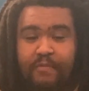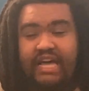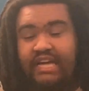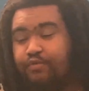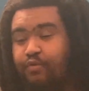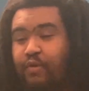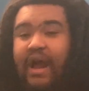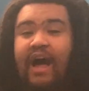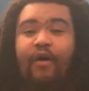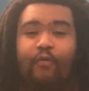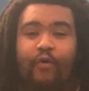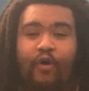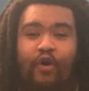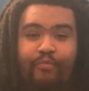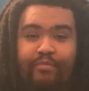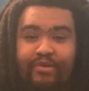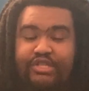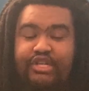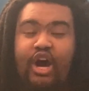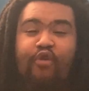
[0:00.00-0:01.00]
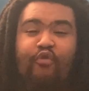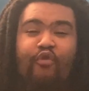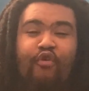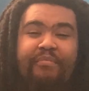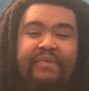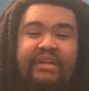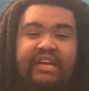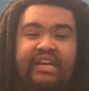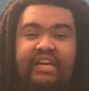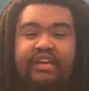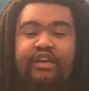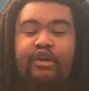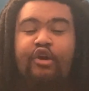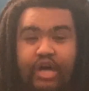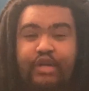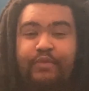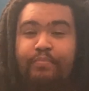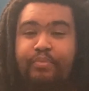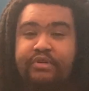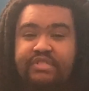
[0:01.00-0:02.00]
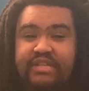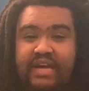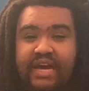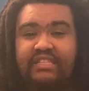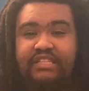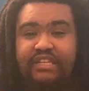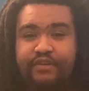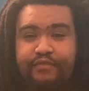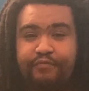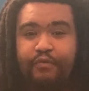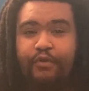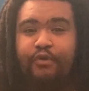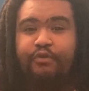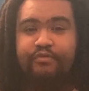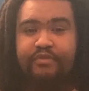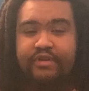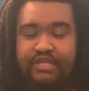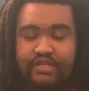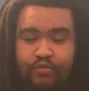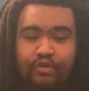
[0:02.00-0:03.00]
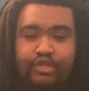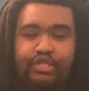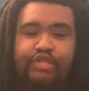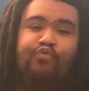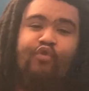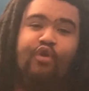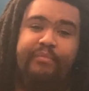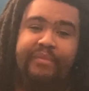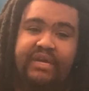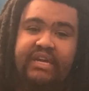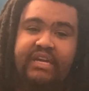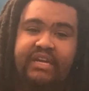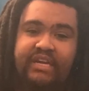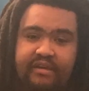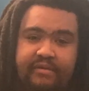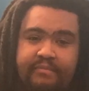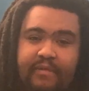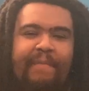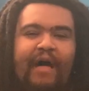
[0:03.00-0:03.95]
That's what I want, but y'all want me to eat unprotected fruit is what you want me to eat.